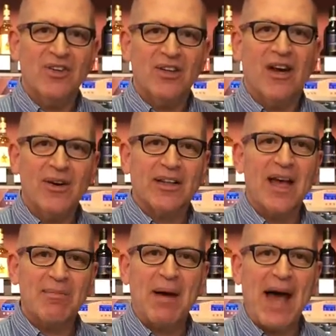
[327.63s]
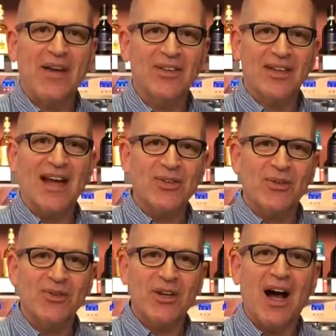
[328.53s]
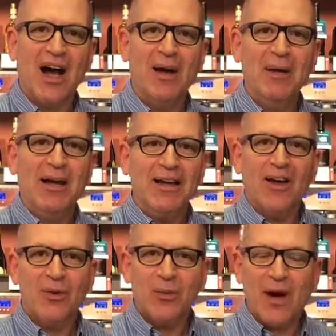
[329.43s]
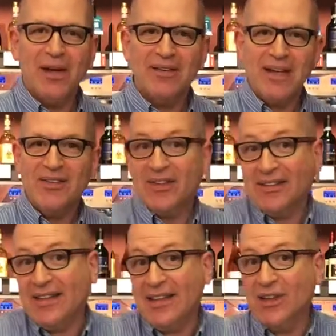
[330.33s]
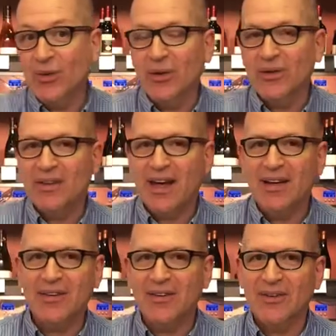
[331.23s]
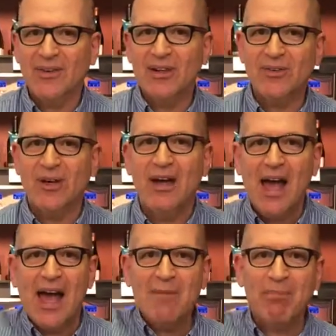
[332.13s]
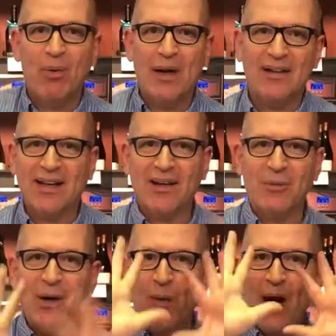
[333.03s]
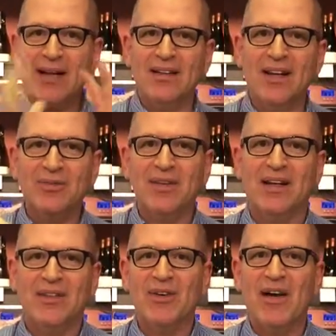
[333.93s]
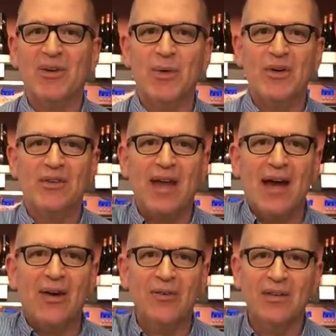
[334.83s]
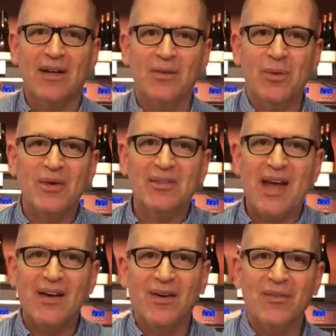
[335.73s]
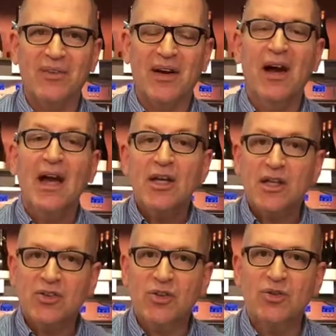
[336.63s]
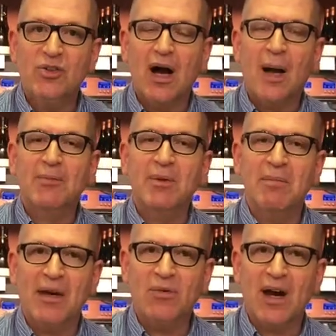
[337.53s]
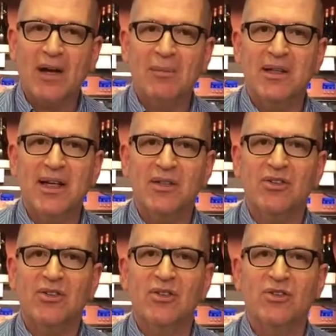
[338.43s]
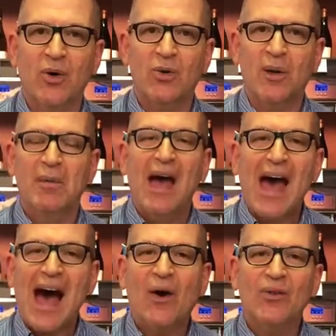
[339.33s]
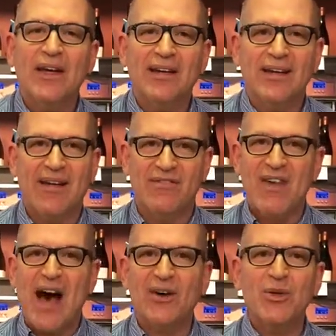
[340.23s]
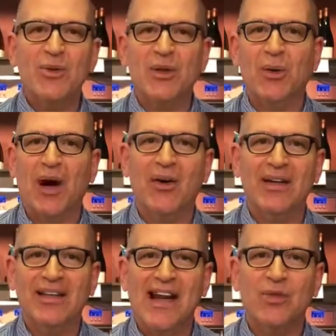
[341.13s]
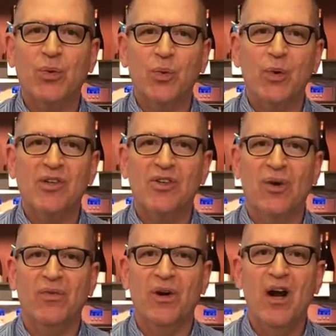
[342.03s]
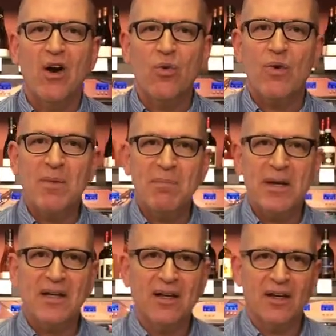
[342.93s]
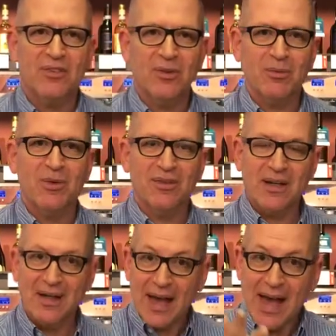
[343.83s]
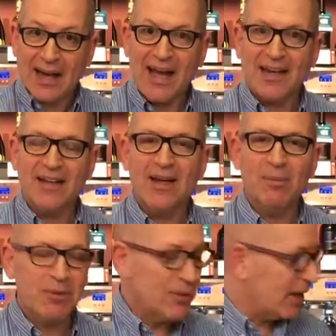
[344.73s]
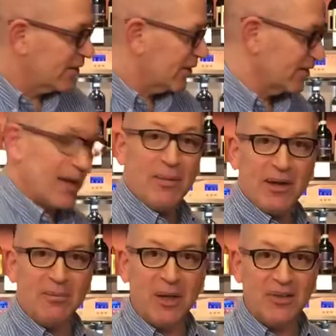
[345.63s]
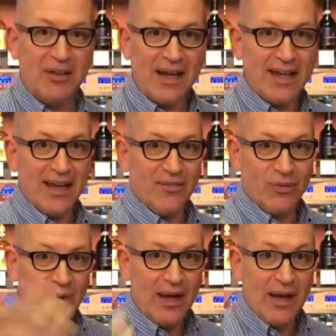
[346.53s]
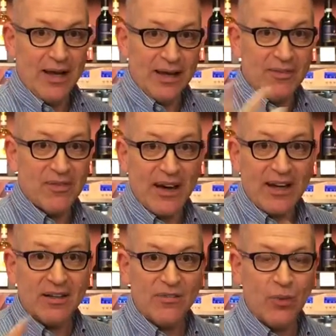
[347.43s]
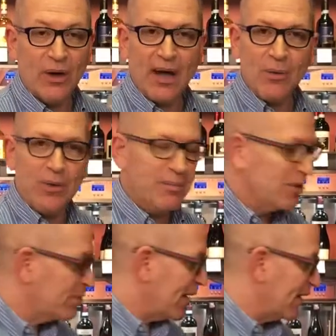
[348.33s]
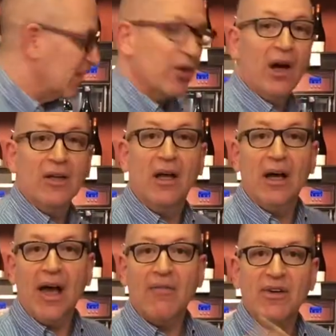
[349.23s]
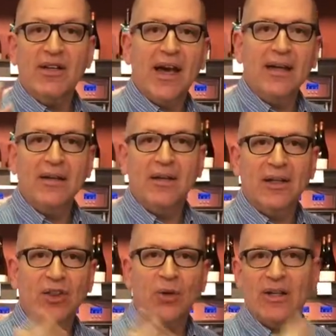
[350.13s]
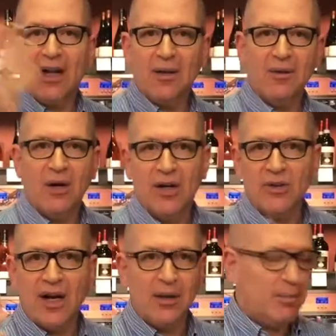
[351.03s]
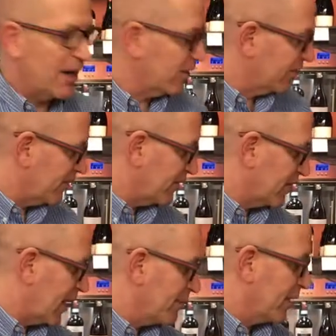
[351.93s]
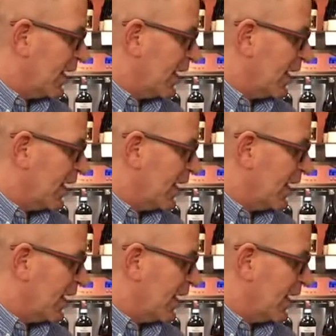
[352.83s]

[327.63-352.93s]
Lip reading: Sharing that passion, that's your job. Otherwise, they just need an order taker in a restaurant and point, like wear white gloves like a traffic. Where's that? Over there. Where's that? Over there. It's your job to make recommendations and show them how they can have value and quality. That's what wins over repeat customers, and I can help you out there, because I'm on a budget. I can't afford, even if I could afford, I wouldn't be spending on every day $30, $100 bottles every time.